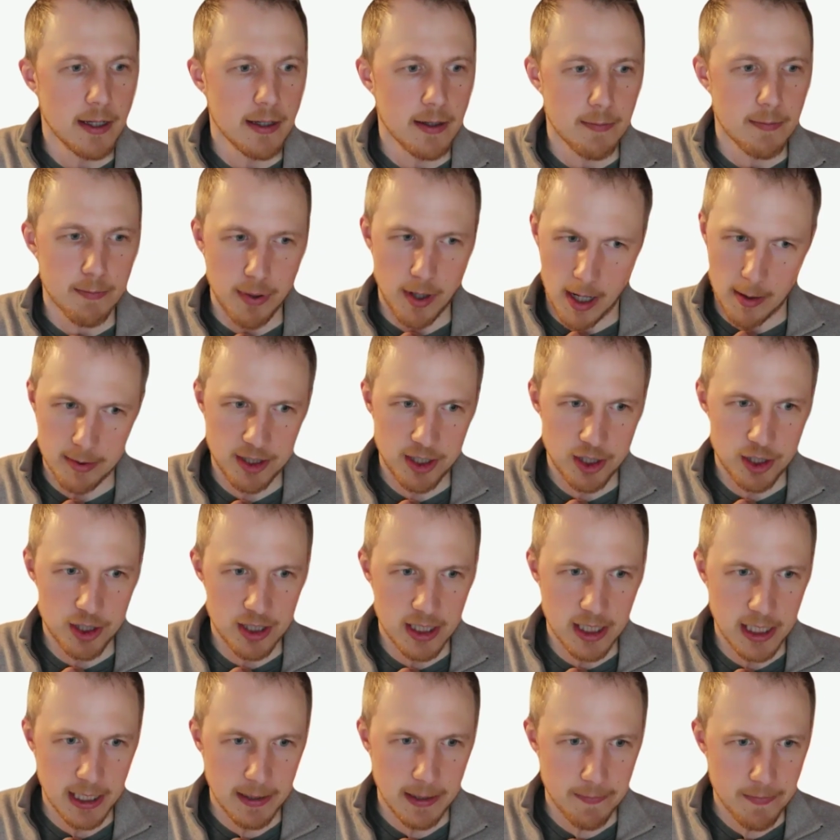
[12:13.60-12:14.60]
Proposition
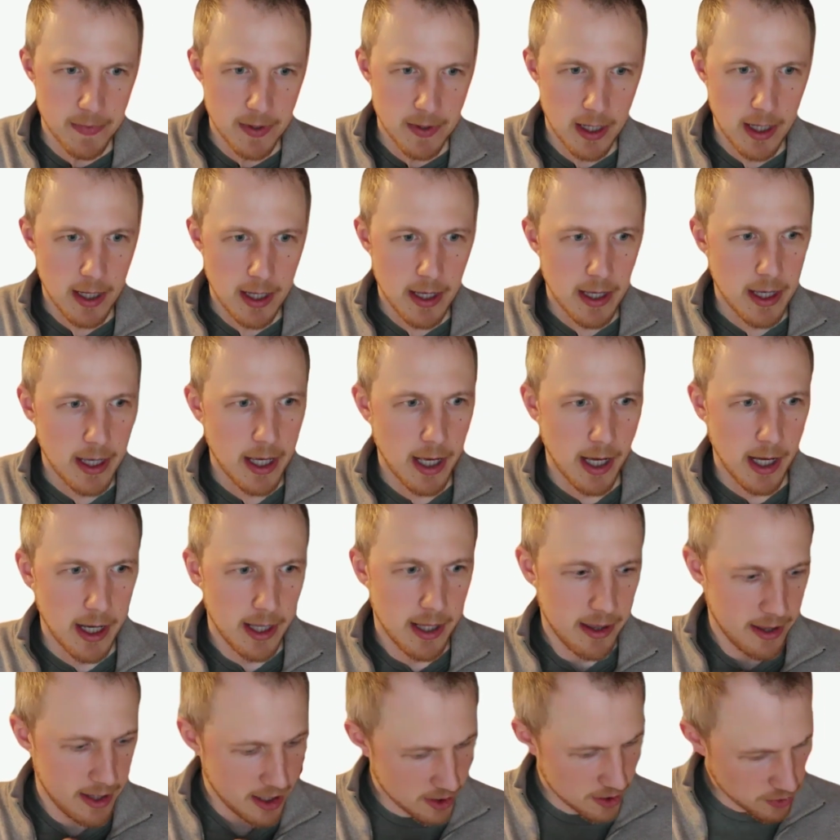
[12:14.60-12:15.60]
D.
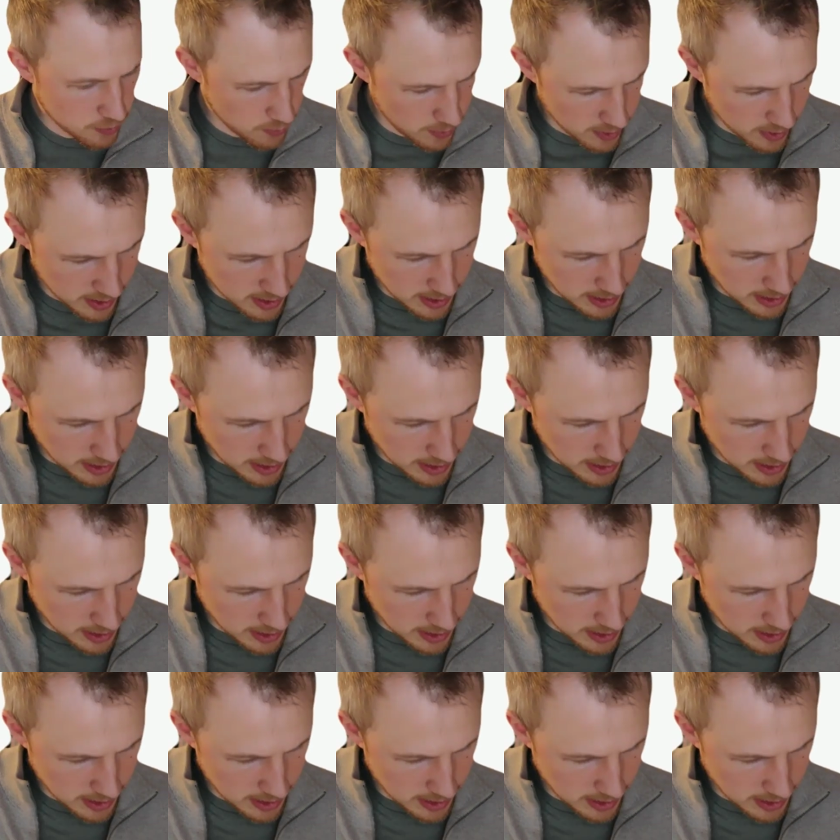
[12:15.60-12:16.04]
This one